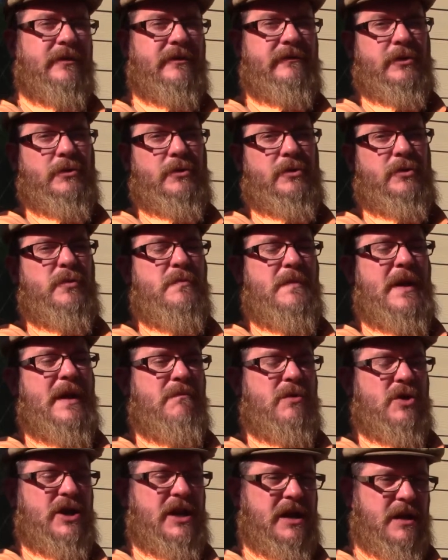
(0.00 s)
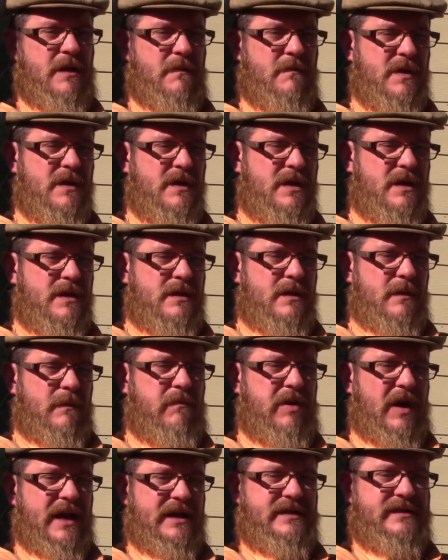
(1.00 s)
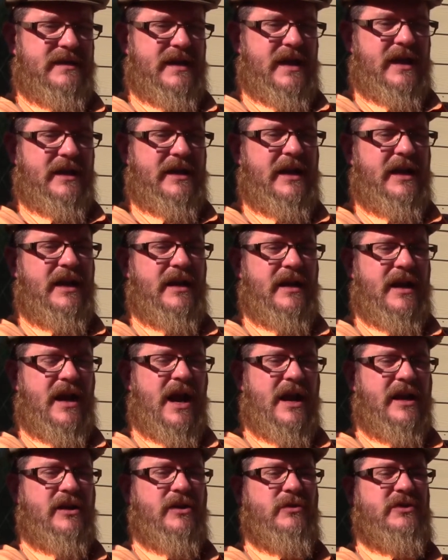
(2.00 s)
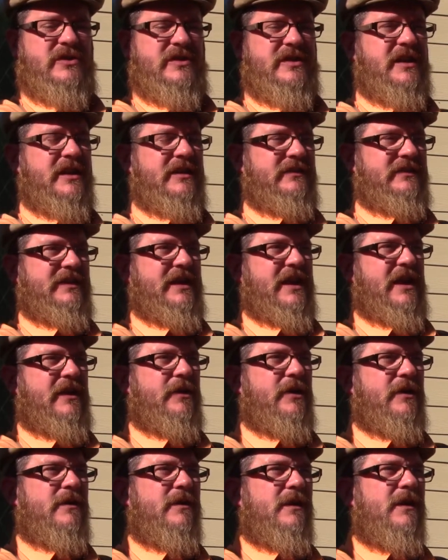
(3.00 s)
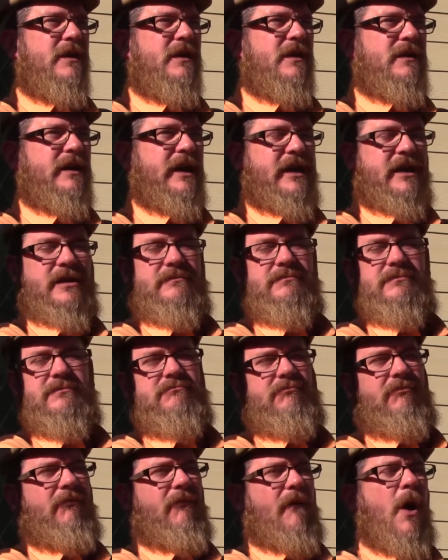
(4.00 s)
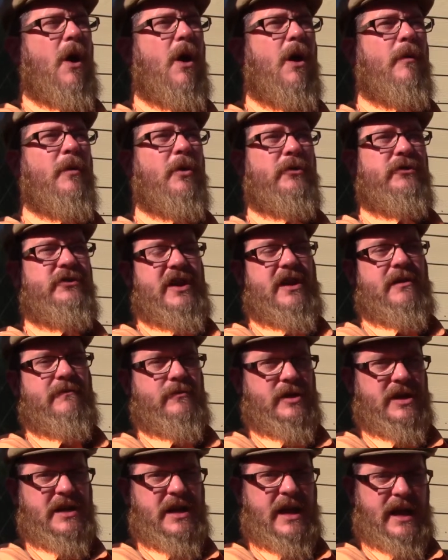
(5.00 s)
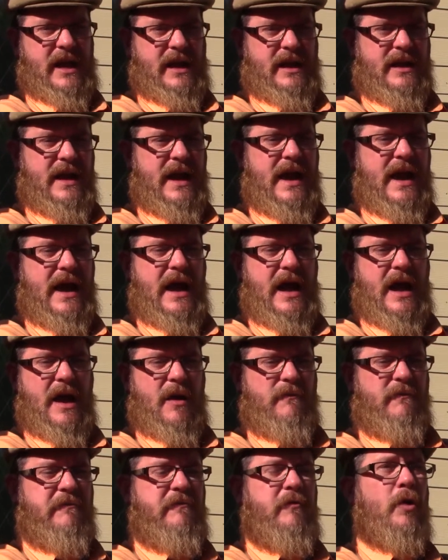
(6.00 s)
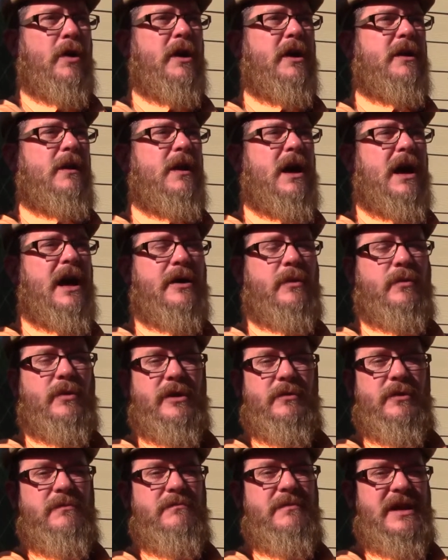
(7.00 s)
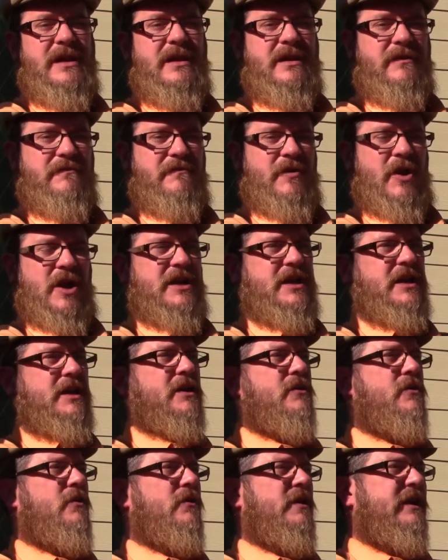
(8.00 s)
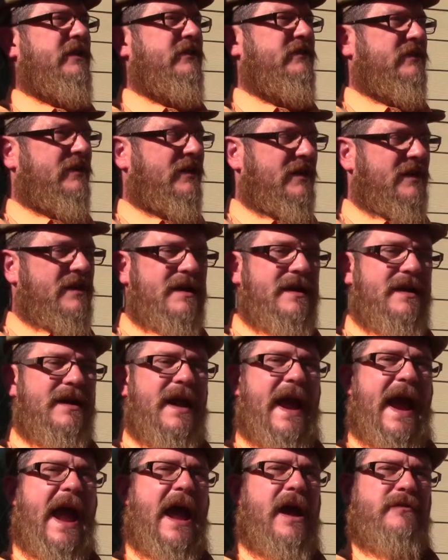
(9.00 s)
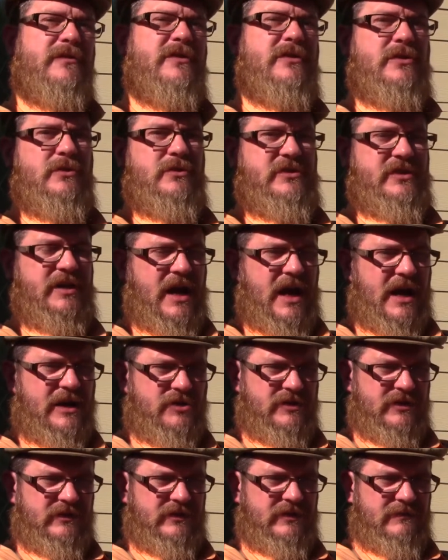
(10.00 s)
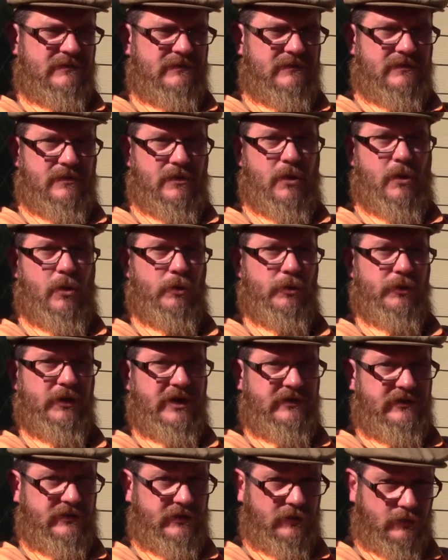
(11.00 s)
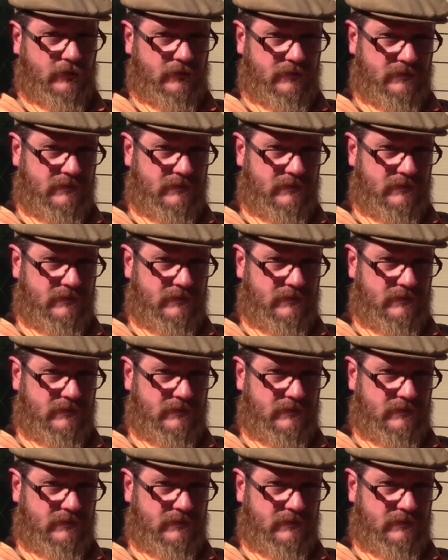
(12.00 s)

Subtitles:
of you will remember him. But he and I used to get together like almost every day. 4 o'clock, we would meet at Frankie and Ollie's, have two scotches. Only two,